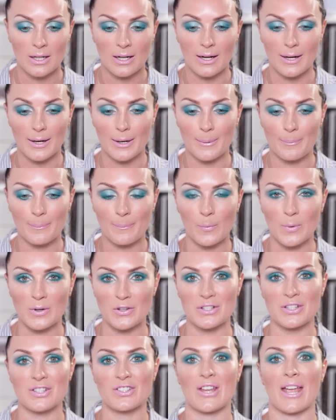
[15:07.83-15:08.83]
Um, which
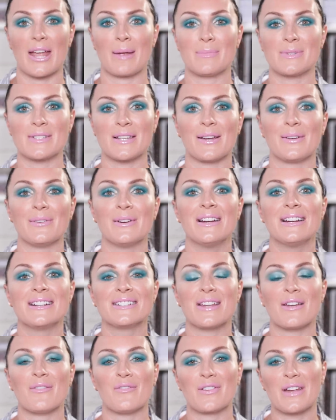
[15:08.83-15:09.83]
is a shame. So
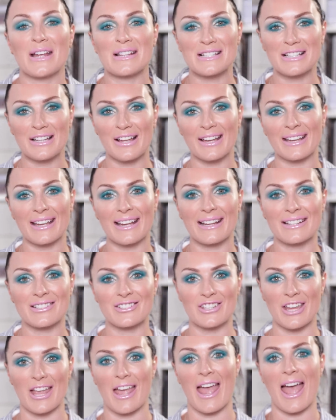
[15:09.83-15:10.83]
don't forget to like and
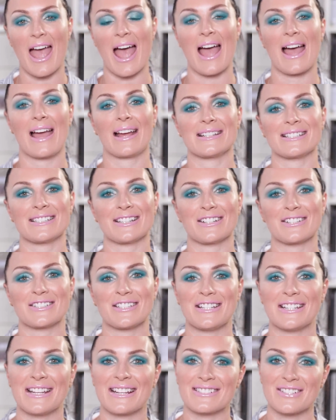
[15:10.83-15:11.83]
share, and I'll
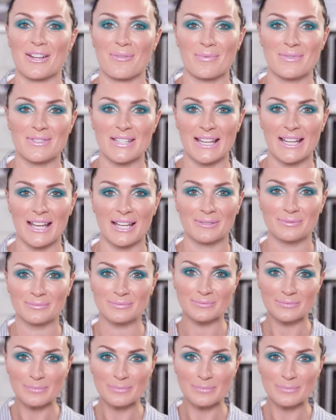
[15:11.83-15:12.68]
see you next time. Take care.